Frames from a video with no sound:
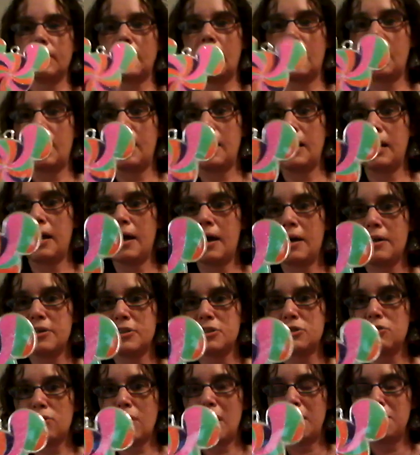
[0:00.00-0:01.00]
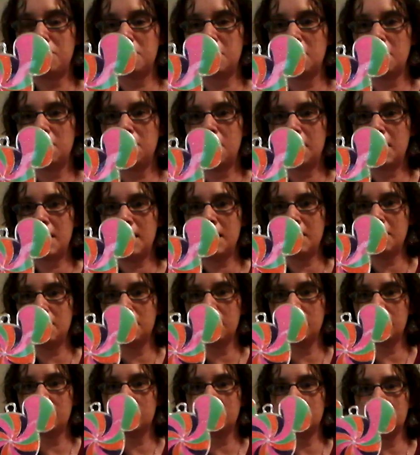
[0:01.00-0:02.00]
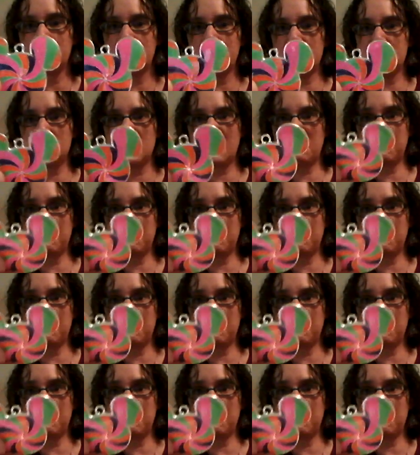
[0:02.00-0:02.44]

I got a striped Mickey. See,